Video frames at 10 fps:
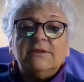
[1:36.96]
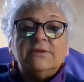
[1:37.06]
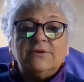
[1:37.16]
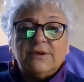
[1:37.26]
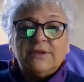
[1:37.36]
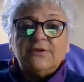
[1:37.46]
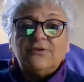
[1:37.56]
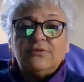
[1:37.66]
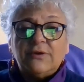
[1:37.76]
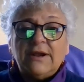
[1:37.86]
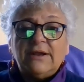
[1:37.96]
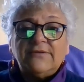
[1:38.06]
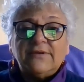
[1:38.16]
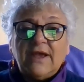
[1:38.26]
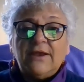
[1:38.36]
during the
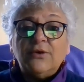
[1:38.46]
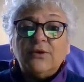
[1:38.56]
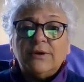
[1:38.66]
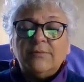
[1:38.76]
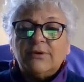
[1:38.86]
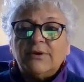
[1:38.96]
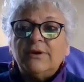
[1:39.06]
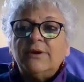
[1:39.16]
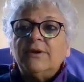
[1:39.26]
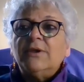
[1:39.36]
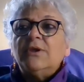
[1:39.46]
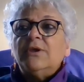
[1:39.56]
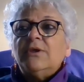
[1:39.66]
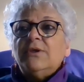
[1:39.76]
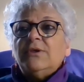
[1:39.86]
trials at Nuremberg,
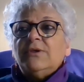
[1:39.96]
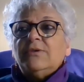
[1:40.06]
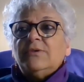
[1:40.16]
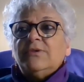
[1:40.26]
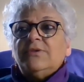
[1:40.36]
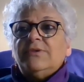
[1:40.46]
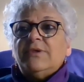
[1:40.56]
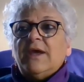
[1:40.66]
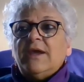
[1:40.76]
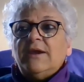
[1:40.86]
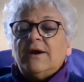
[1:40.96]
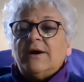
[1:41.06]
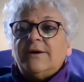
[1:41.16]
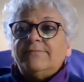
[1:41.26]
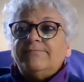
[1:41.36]
they
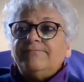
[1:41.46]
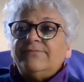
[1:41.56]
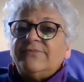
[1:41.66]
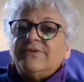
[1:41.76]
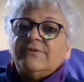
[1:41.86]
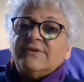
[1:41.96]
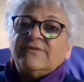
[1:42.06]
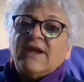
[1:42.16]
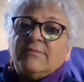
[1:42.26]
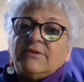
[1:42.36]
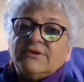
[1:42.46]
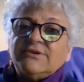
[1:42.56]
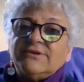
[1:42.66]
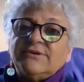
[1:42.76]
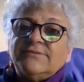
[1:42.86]

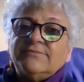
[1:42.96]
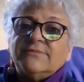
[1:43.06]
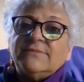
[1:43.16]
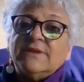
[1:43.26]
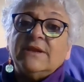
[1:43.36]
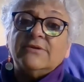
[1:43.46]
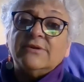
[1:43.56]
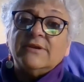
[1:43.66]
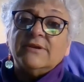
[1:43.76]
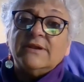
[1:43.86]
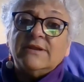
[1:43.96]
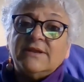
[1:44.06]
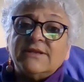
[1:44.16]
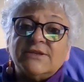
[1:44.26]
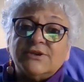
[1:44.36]
established the
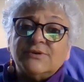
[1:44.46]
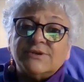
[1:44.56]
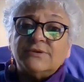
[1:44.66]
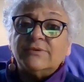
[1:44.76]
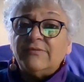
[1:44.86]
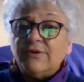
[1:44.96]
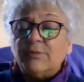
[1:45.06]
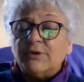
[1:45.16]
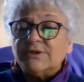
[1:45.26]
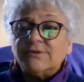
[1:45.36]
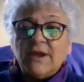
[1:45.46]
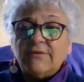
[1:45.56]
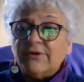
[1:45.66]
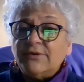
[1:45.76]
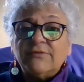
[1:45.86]
institutional review board. So
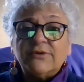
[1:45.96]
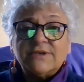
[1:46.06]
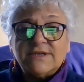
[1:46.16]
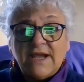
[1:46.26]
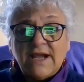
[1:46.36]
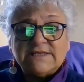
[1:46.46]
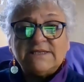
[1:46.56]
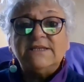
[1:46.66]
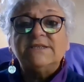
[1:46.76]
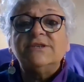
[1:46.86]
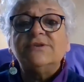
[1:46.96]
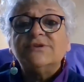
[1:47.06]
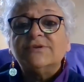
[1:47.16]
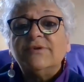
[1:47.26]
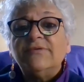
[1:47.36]
every university has an
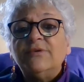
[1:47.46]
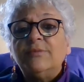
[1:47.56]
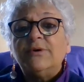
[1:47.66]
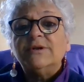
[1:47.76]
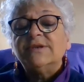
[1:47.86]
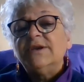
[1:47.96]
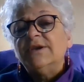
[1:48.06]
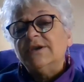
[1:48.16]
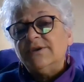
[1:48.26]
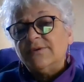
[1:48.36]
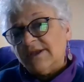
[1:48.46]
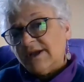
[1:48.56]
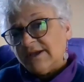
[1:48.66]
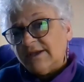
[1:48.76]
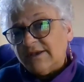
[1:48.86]
institutional review board. You
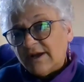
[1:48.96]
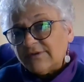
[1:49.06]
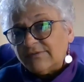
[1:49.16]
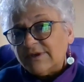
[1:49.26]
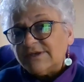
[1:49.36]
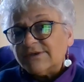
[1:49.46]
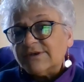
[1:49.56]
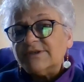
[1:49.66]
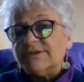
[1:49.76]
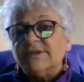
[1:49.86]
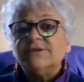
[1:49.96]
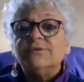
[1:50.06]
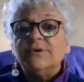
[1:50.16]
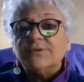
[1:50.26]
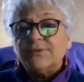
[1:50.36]
cannot conduct research unless
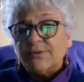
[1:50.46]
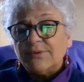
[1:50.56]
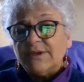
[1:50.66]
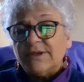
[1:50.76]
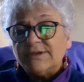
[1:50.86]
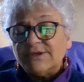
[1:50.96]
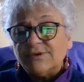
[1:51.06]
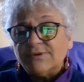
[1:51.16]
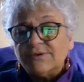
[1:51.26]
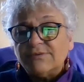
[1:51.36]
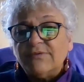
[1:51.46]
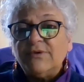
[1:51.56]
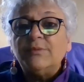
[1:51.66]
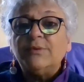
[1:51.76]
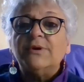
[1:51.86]
you go through the institutional
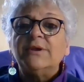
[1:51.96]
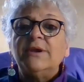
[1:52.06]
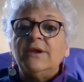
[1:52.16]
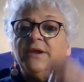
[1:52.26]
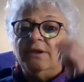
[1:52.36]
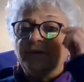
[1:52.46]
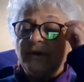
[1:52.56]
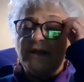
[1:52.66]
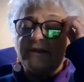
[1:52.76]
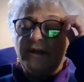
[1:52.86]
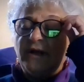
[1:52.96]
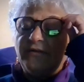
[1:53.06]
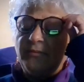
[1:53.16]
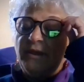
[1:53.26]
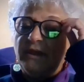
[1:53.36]
review board. You guys will have
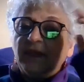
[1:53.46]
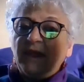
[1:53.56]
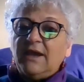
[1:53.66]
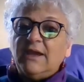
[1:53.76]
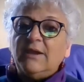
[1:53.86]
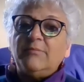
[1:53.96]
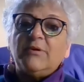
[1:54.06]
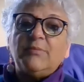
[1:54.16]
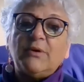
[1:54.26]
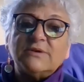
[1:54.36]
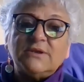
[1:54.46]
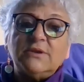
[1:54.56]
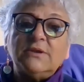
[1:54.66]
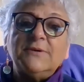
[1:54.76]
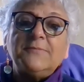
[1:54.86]
to make a
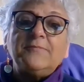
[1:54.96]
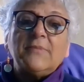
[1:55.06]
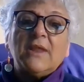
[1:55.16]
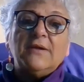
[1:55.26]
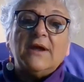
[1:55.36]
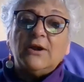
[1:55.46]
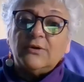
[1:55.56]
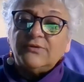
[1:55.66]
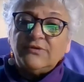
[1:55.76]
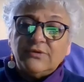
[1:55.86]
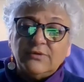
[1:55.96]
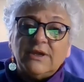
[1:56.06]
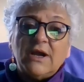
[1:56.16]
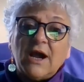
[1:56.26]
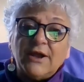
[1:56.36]
proposal that goes to
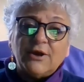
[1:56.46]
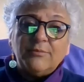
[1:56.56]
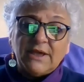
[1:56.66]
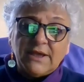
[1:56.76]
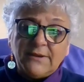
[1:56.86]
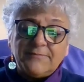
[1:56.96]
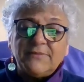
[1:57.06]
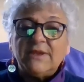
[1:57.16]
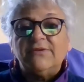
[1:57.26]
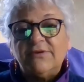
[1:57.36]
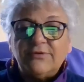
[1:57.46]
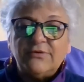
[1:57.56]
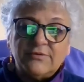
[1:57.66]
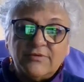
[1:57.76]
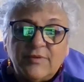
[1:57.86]
the IRB,
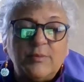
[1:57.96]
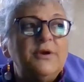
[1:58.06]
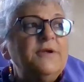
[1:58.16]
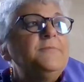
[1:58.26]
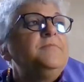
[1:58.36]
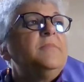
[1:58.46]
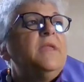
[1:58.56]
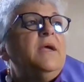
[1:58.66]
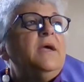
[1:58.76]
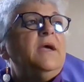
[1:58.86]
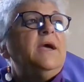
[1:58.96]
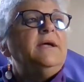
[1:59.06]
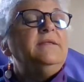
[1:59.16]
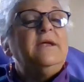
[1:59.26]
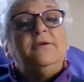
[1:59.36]
Institutional Review Board,
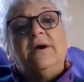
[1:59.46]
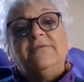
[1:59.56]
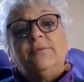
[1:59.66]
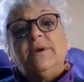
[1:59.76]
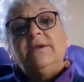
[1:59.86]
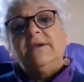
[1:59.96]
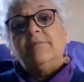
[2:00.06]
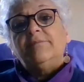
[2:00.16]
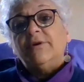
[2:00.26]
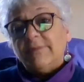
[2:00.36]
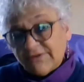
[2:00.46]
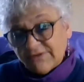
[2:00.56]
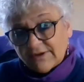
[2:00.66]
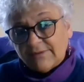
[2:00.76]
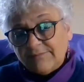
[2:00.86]
and then you have to wait and get
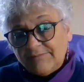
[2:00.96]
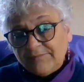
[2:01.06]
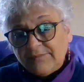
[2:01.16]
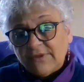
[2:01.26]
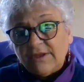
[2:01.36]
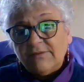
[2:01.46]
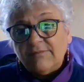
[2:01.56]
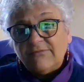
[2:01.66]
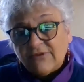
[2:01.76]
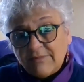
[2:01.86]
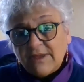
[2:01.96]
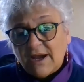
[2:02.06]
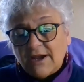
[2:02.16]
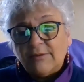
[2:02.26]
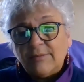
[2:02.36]
permission from the
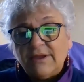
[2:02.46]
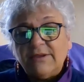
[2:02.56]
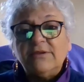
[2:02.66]
IRB to